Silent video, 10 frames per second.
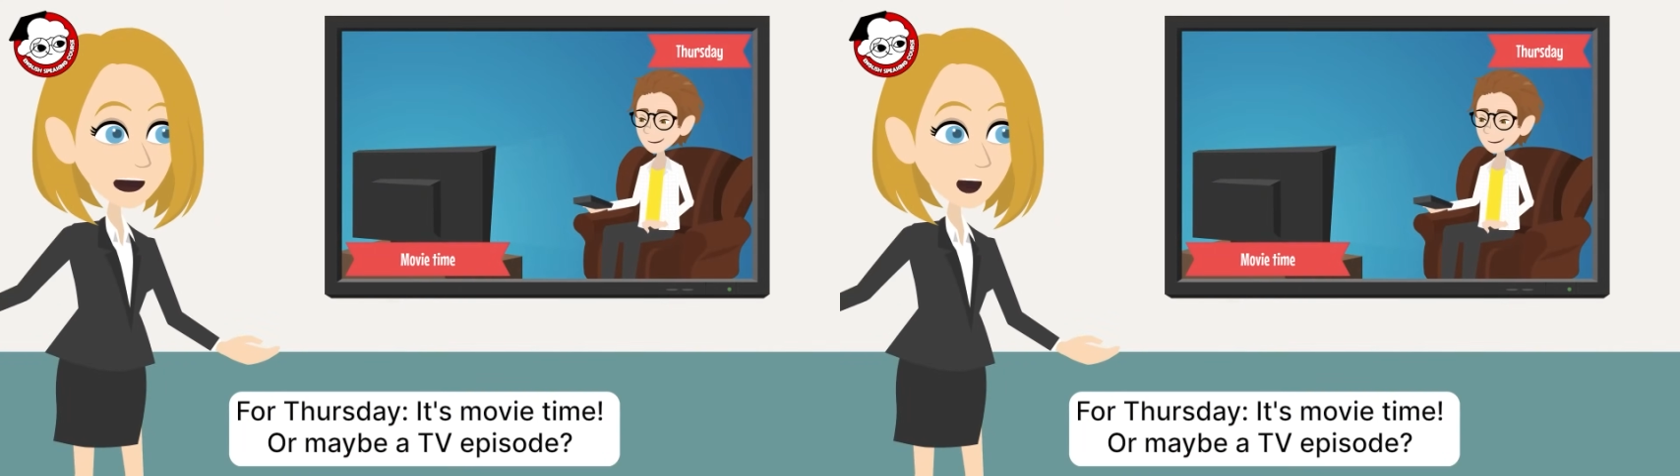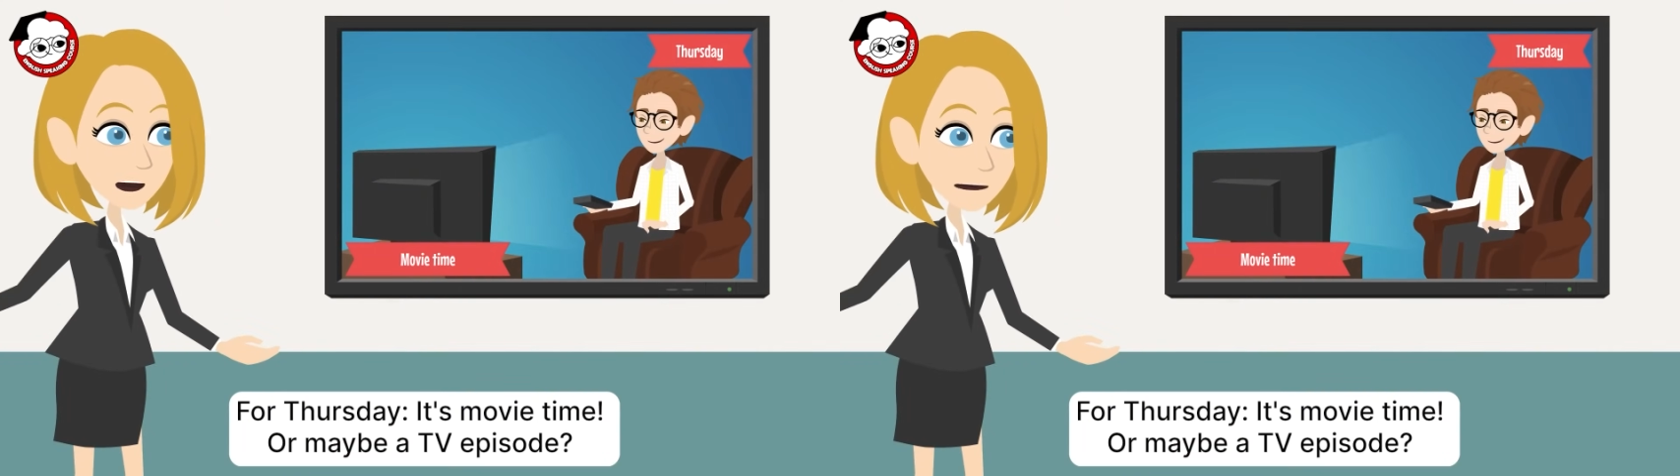
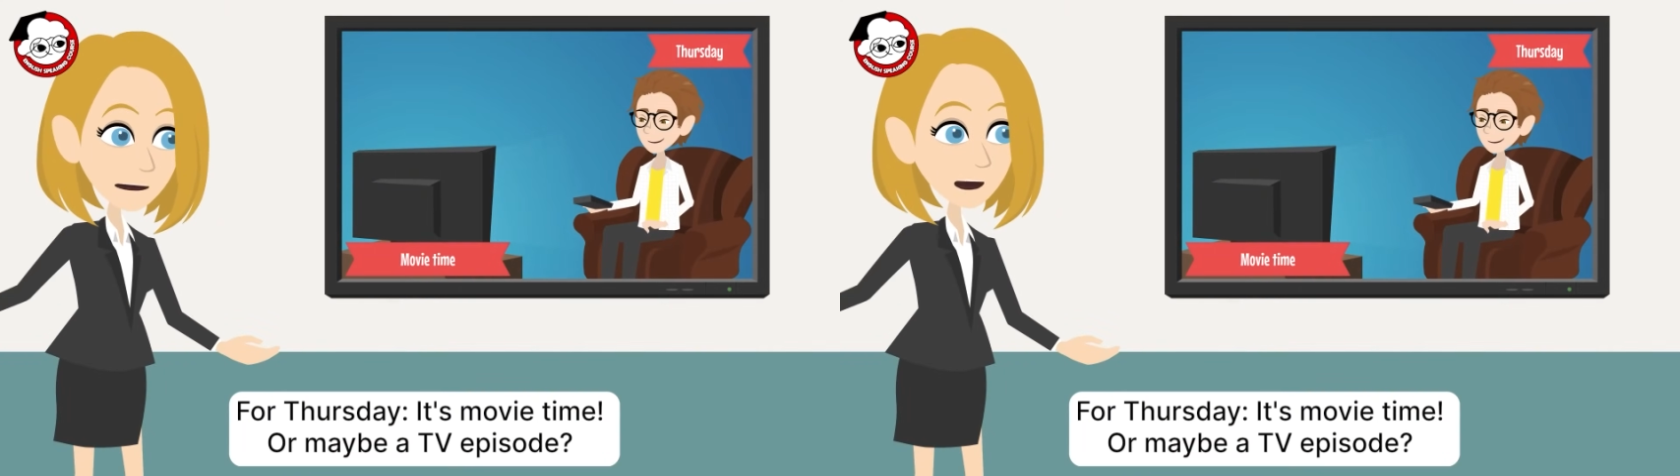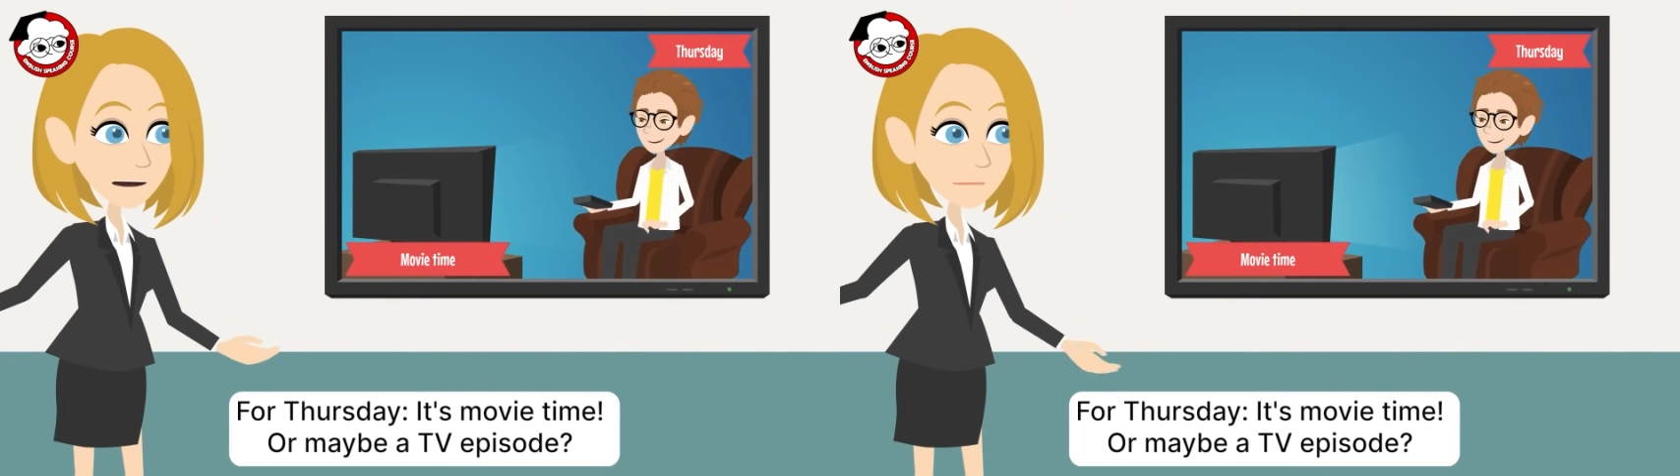
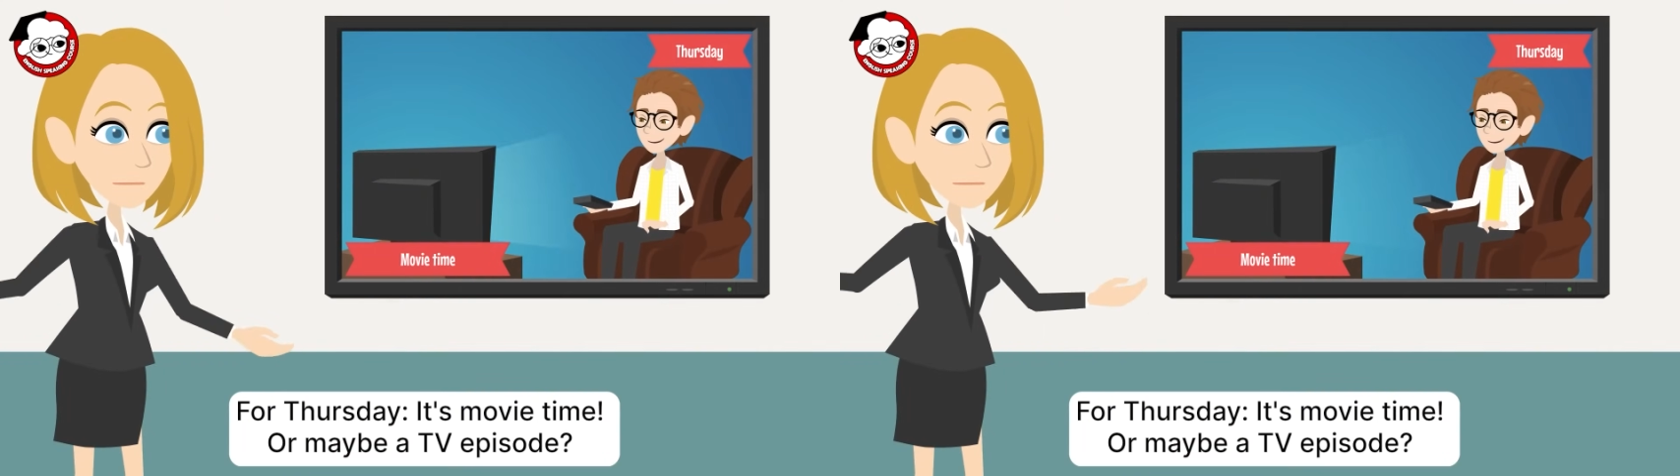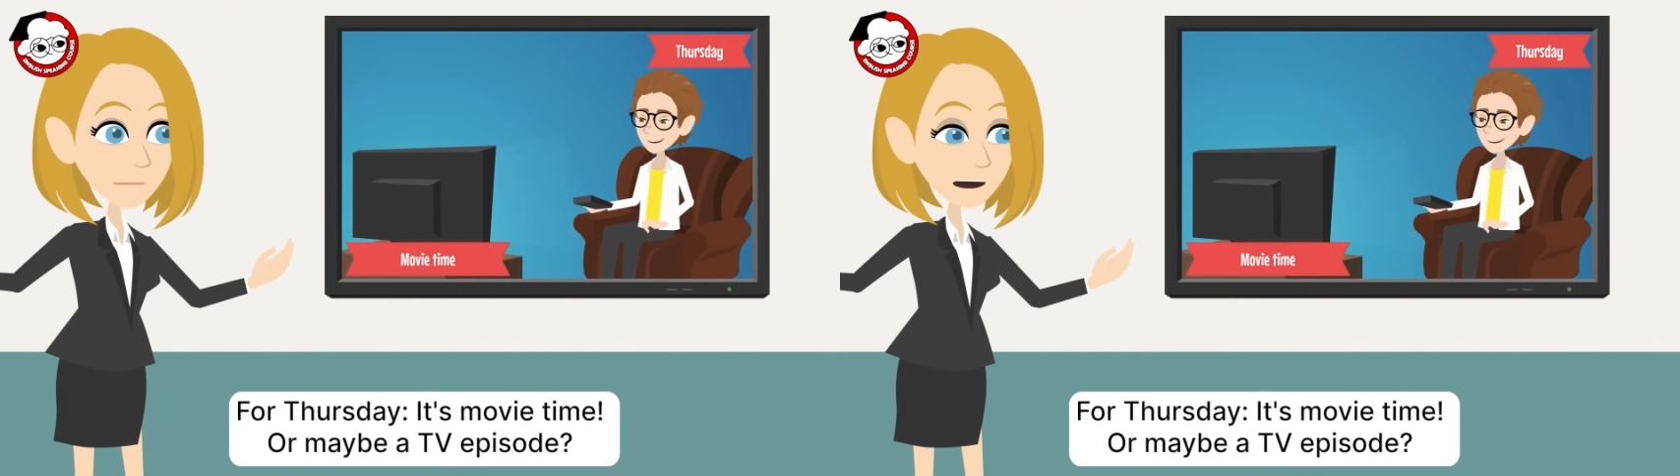time,
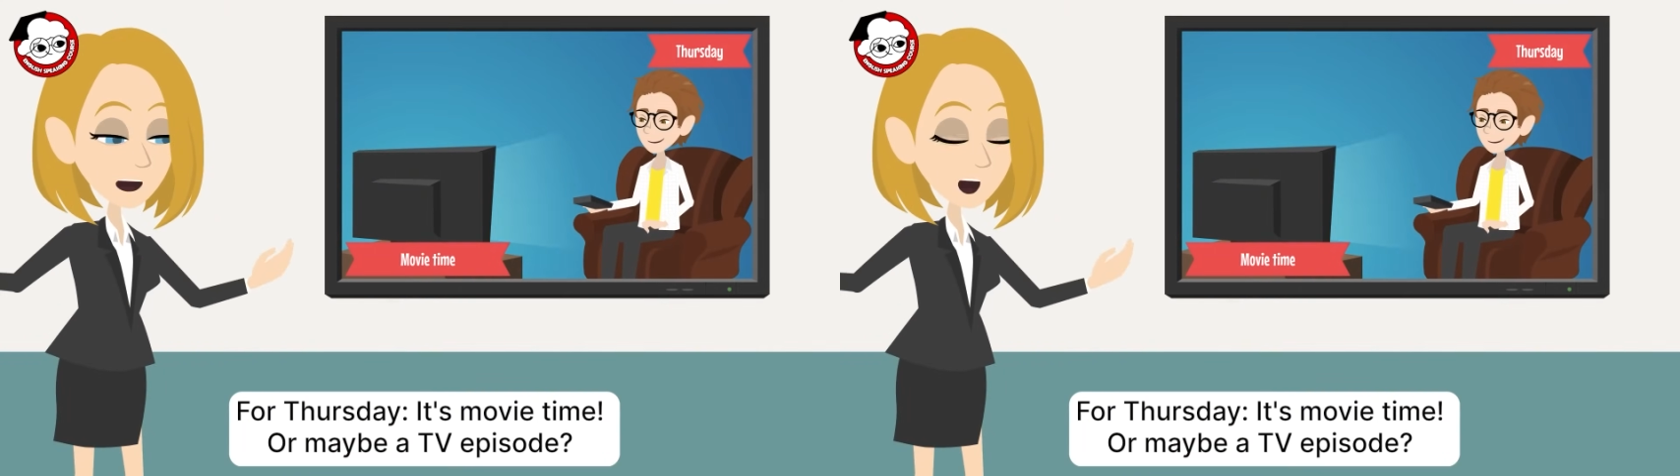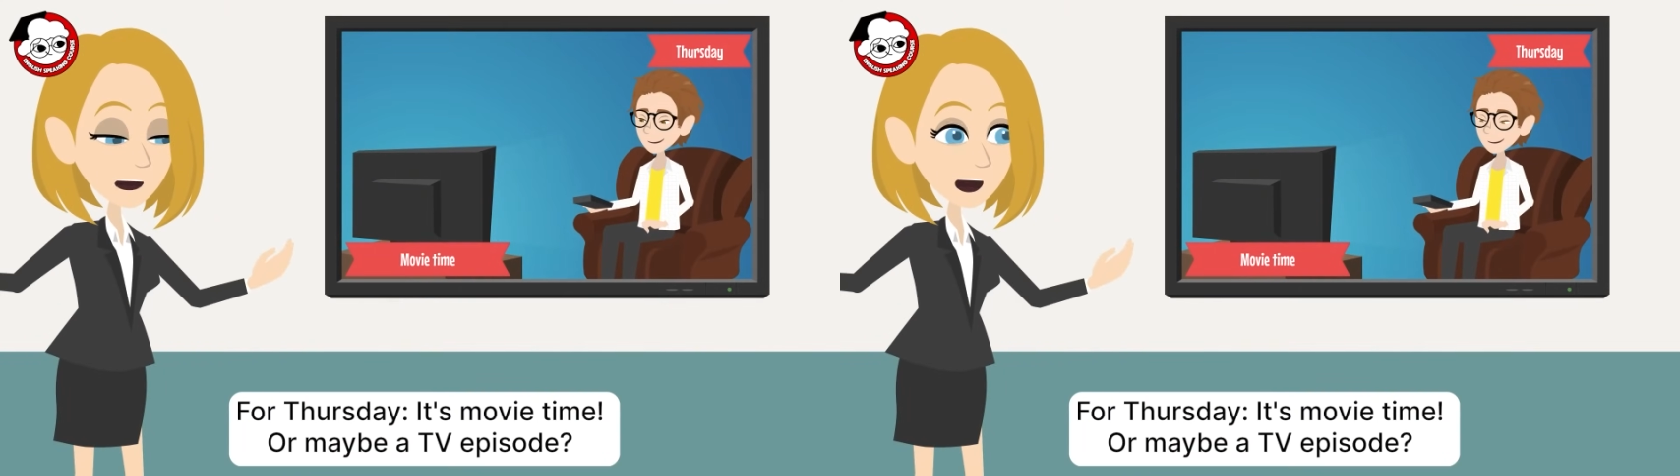or
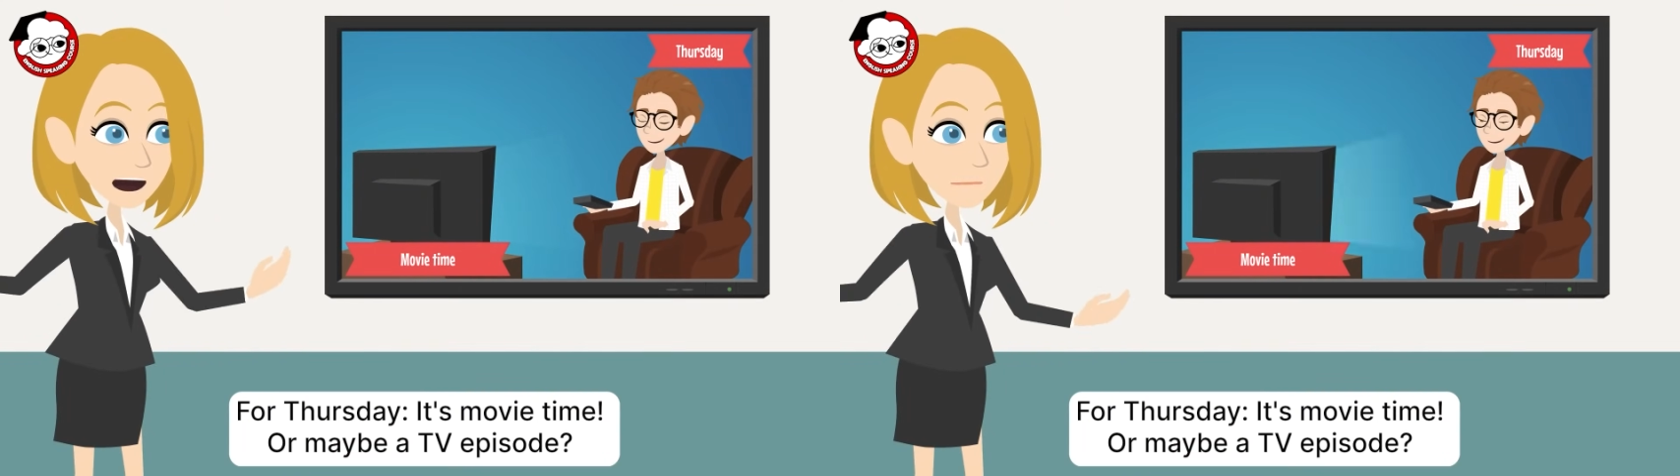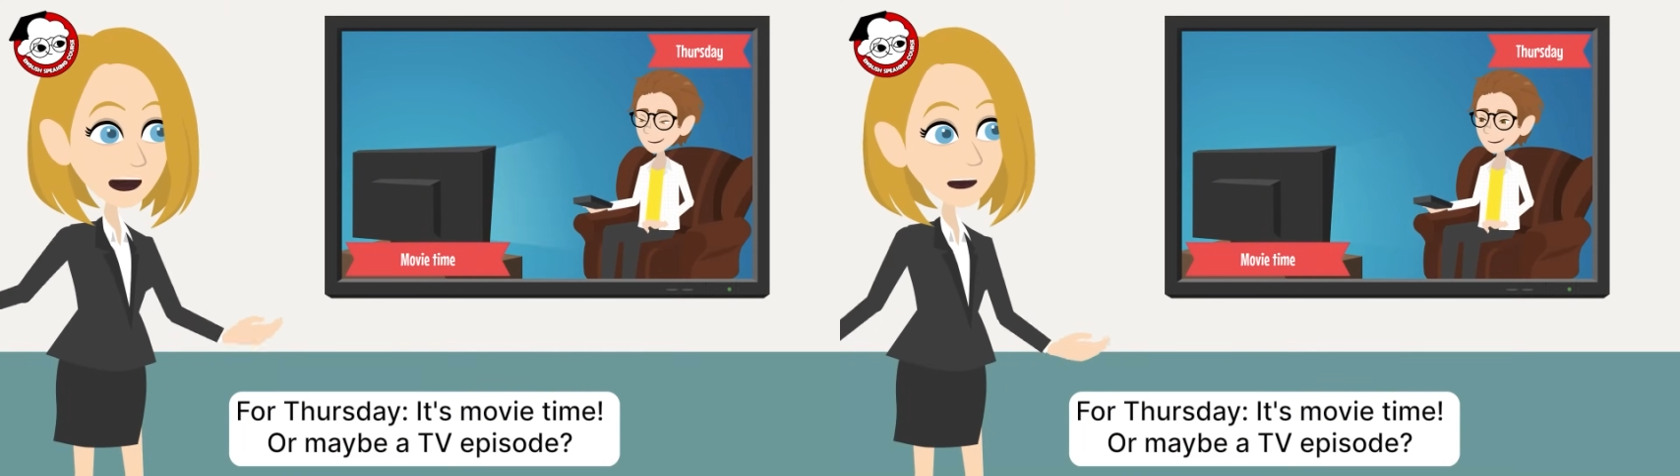maybe a
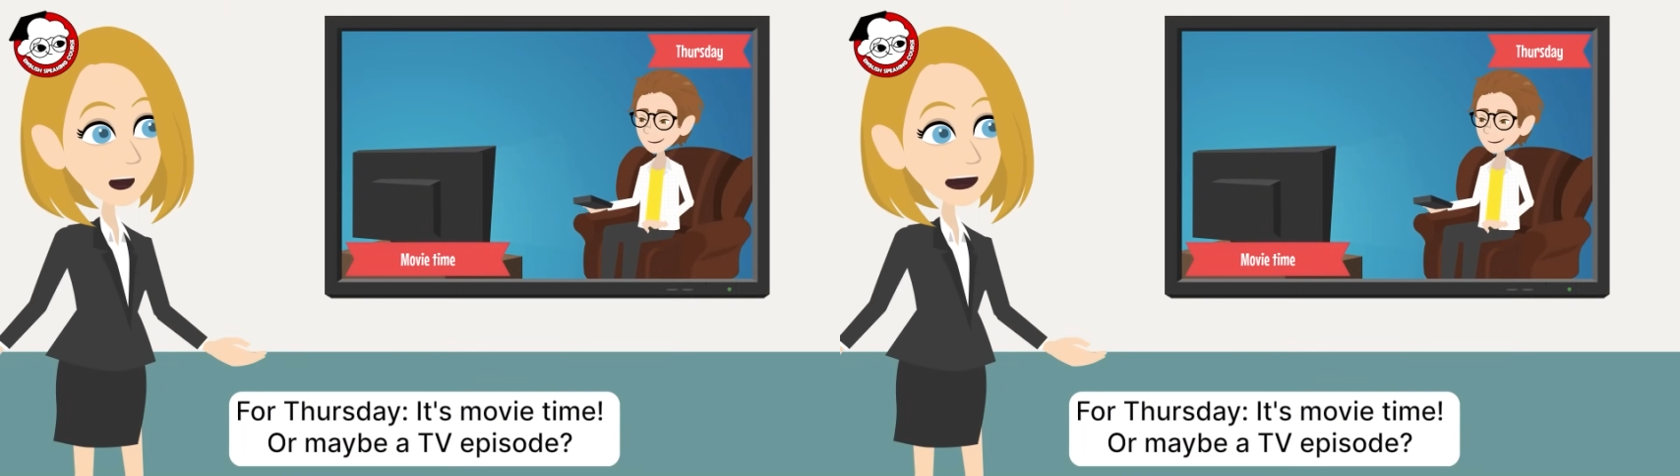TV